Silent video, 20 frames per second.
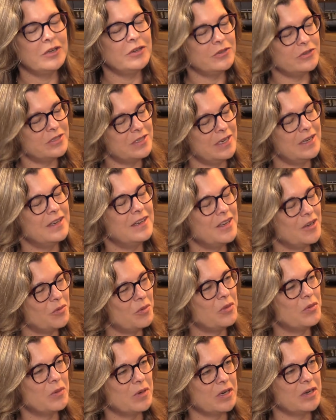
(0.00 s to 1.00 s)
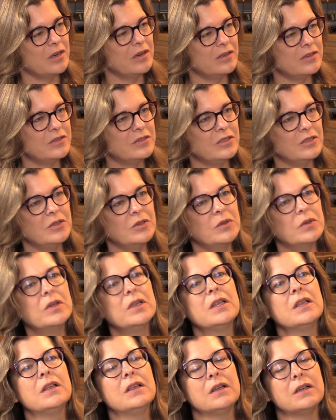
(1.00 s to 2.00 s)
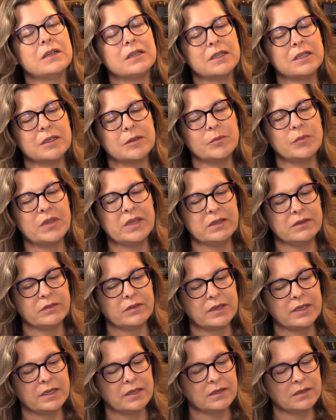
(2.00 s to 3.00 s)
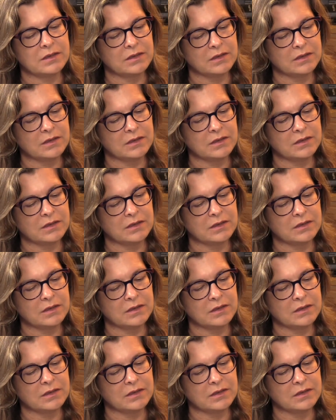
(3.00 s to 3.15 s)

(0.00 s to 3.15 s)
understanding with regard to um, things like